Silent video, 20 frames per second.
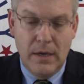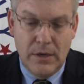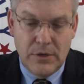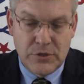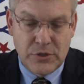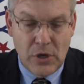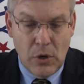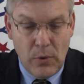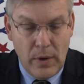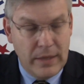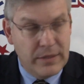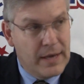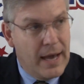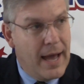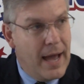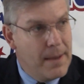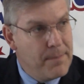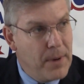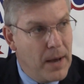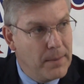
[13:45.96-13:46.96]
So in the
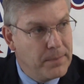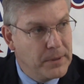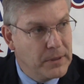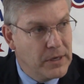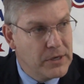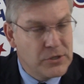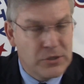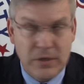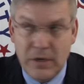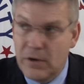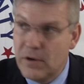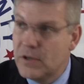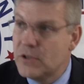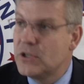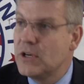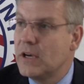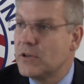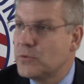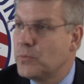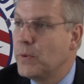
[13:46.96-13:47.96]
high population
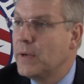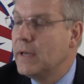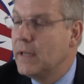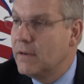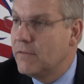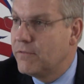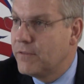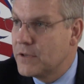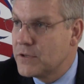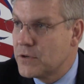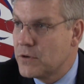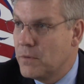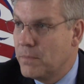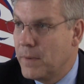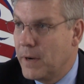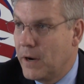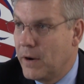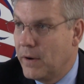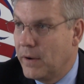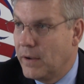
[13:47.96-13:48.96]
areas, yes, we need a physical
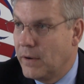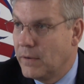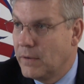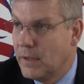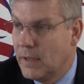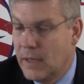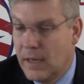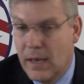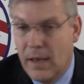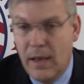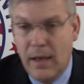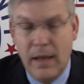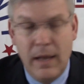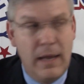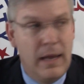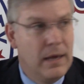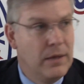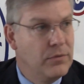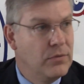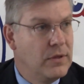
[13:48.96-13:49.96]
barrier.
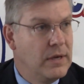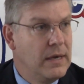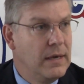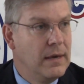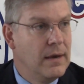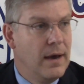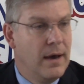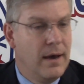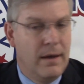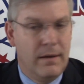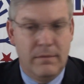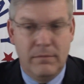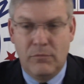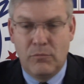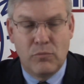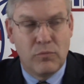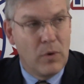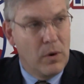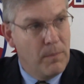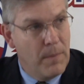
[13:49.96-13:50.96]
In the
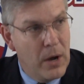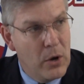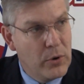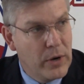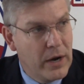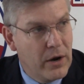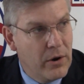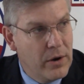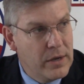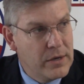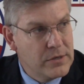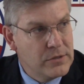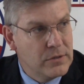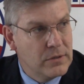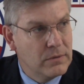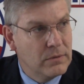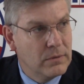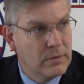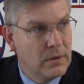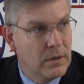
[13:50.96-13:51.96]
remote
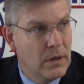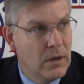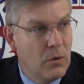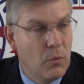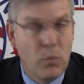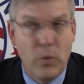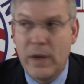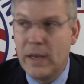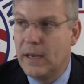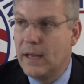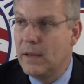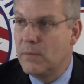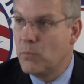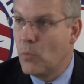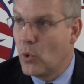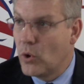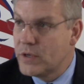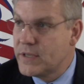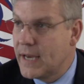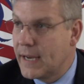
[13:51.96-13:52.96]
areas, we need
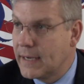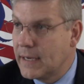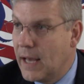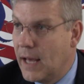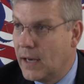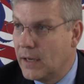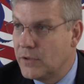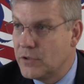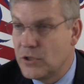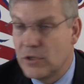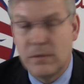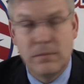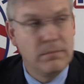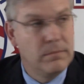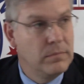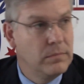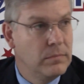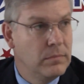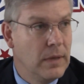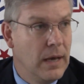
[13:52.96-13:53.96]
more technology.
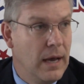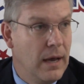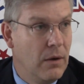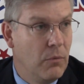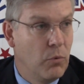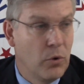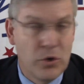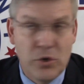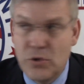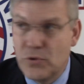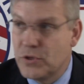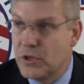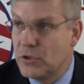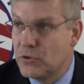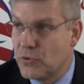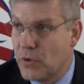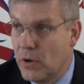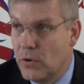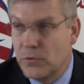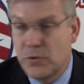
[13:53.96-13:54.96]
We're
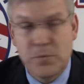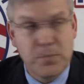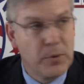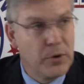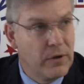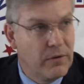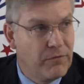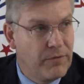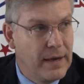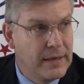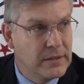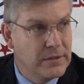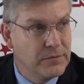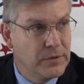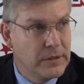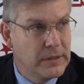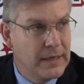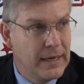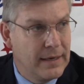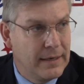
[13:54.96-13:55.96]
using drones pretty
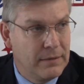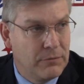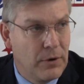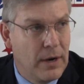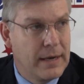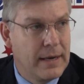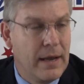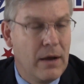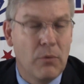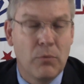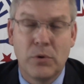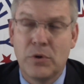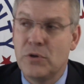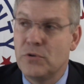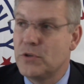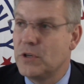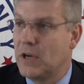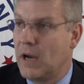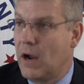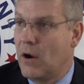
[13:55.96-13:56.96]
effectively right now. We're
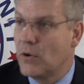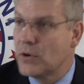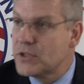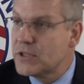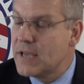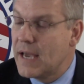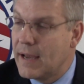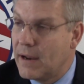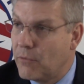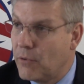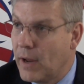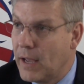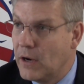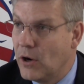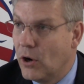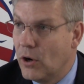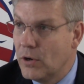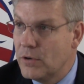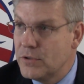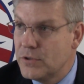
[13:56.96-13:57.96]
using aerostat
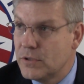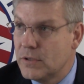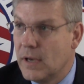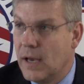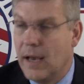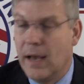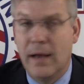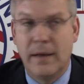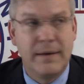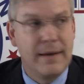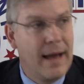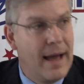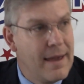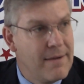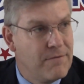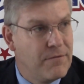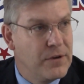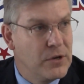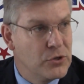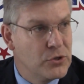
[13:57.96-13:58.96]
radars,
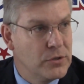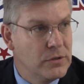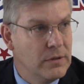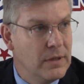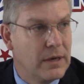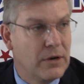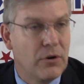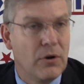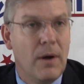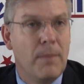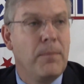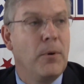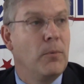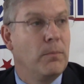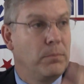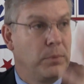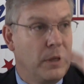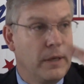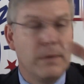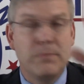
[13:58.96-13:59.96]
night vision that are up
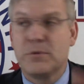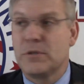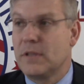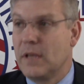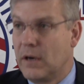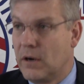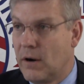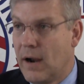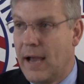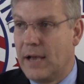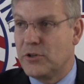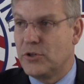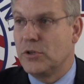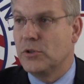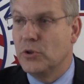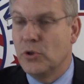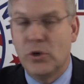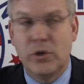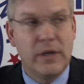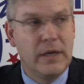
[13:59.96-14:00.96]
on blimps that are
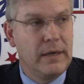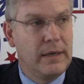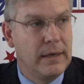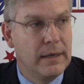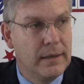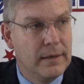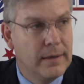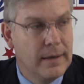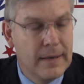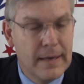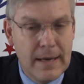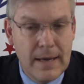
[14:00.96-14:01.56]
actually looking in.